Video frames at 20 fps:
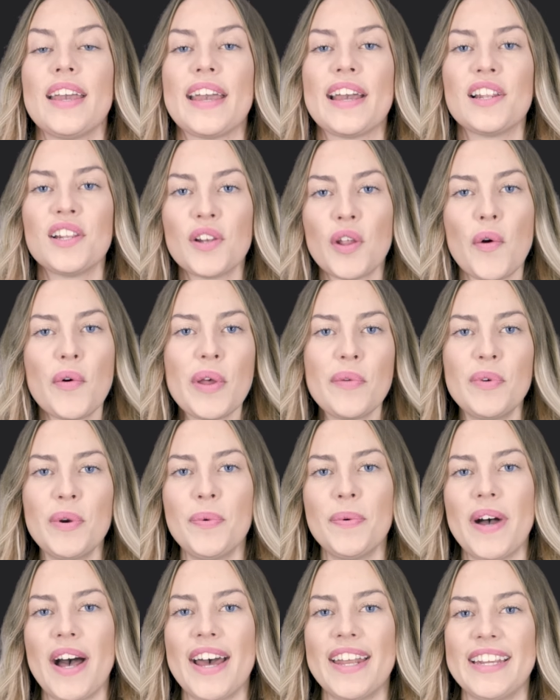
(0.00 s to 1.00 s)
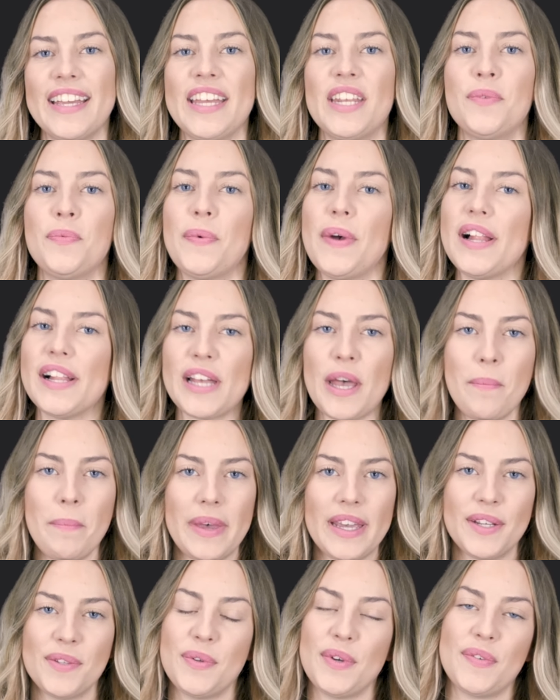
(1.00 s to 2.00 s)
Hello everyone and welcome
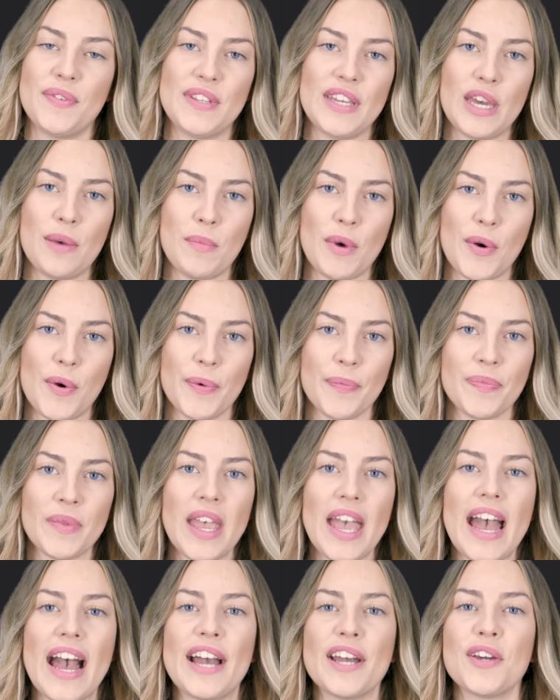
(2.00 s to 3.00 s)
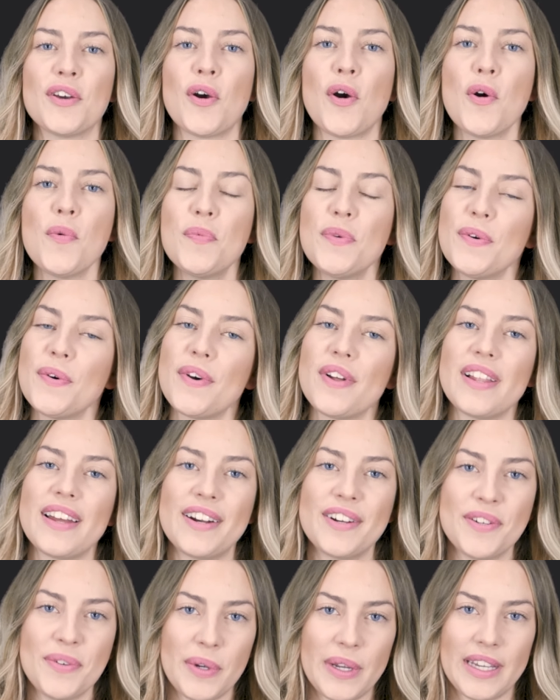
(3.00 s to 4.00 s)
back to FTMO. I hope you all
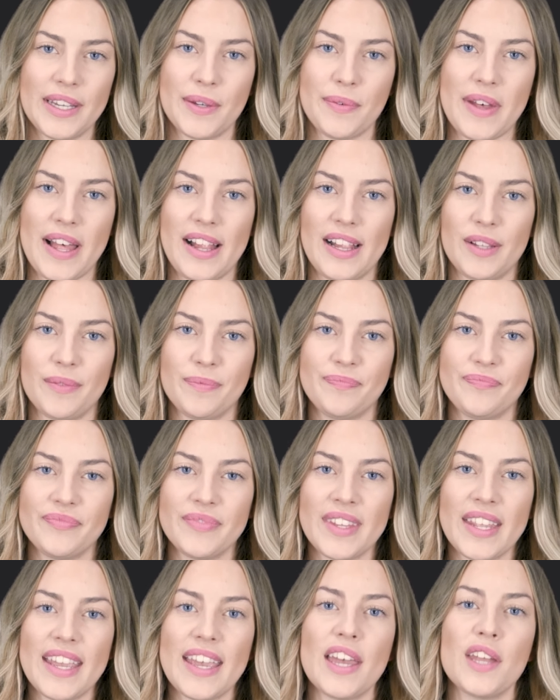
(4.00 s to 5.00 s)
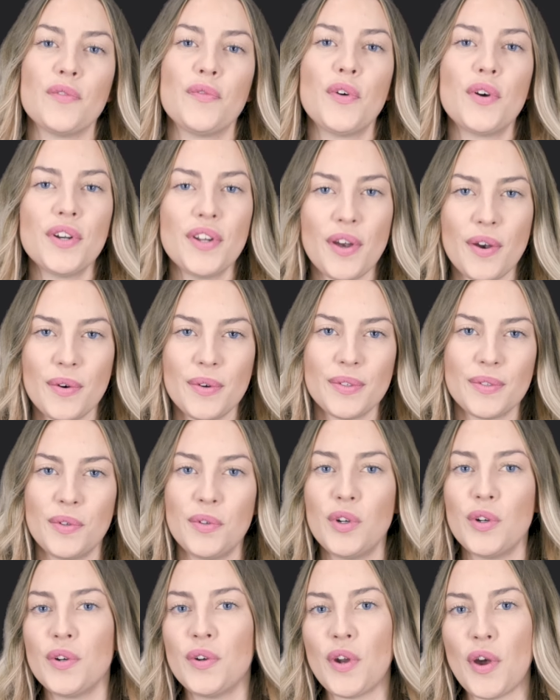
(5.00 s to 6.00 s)
are doing well. And for those who
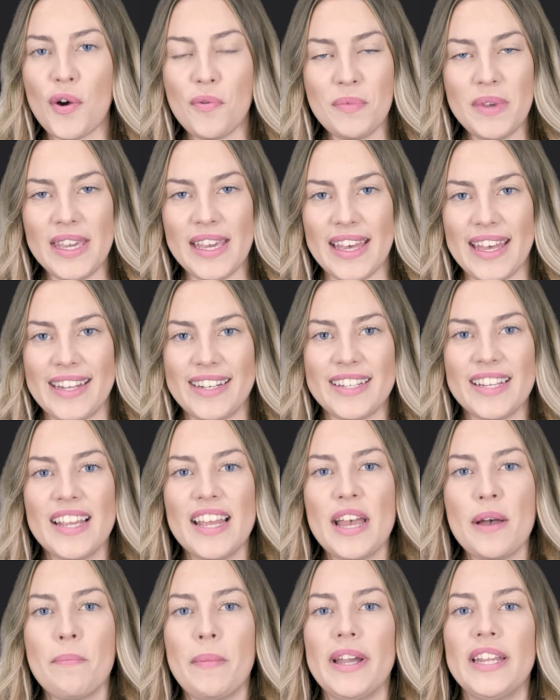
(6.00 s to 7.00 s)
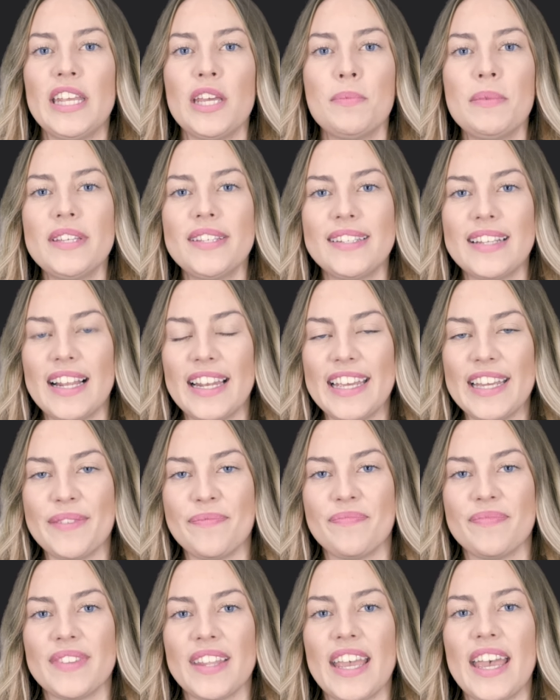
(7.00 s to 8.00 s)
don't know me yet, my name is Nelly
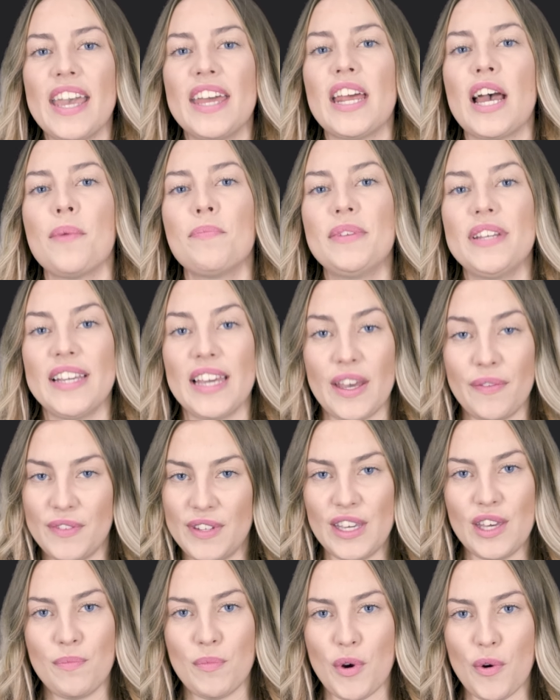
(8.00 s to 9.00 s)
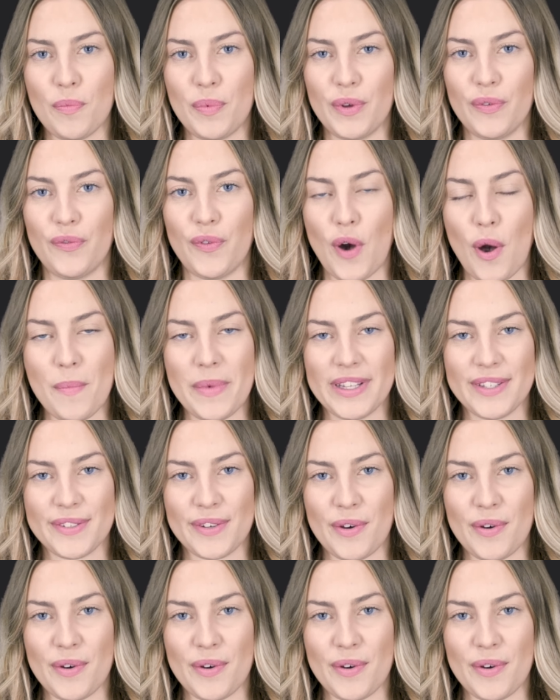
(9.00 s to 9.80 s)
and I'm the FTMO performance